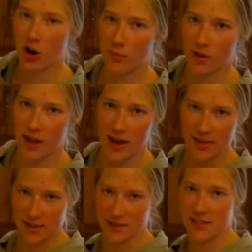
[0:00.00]

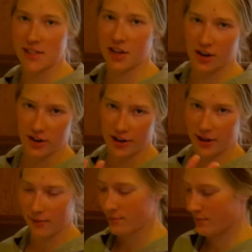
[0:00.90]
caramelized and seared
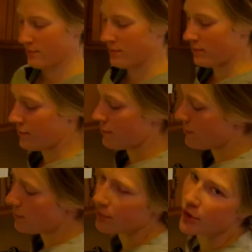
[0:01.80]
and
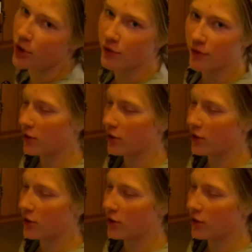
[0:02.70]
beautiful